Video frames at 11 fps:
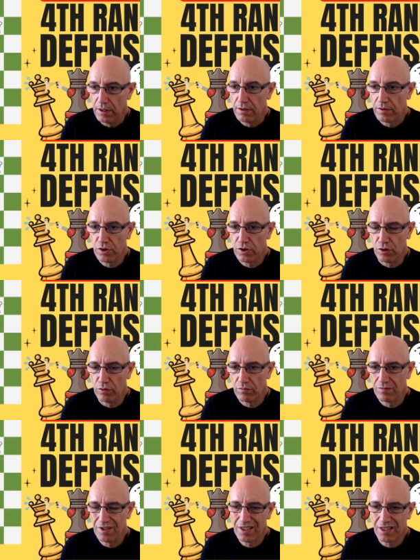So
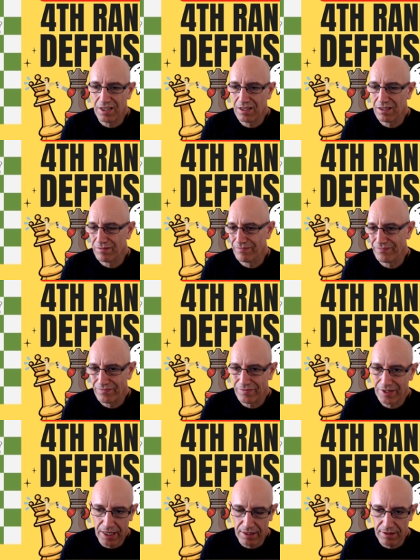the king
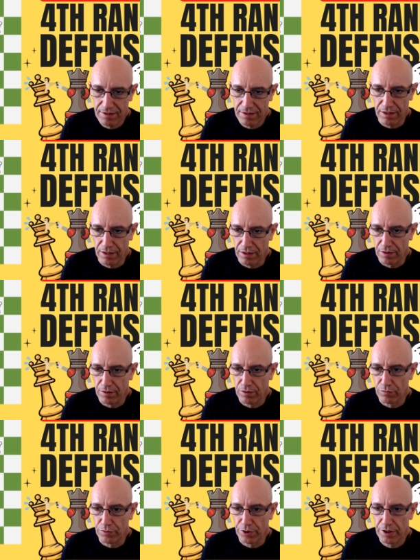can stay
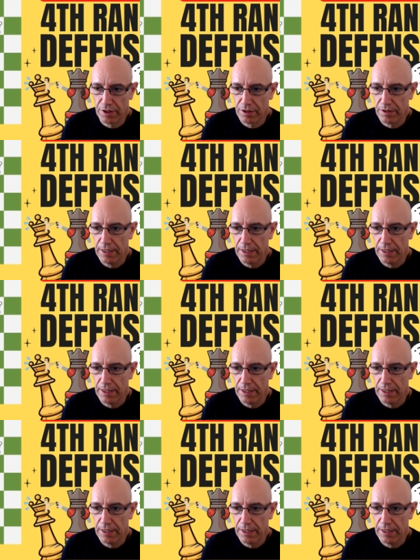over here.